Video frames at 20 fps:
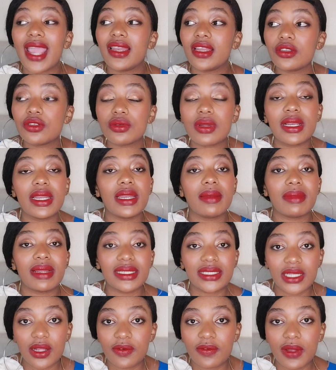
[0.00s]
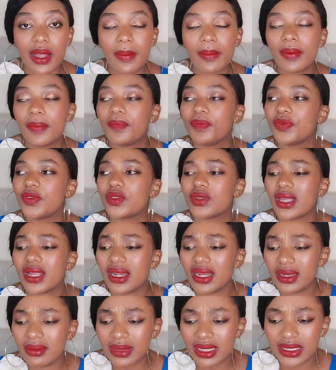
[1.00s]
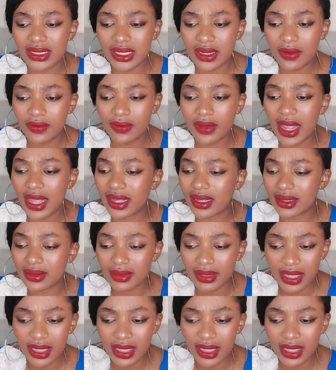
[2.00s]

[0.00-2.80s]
i need to clean myself up so i cleaned myself i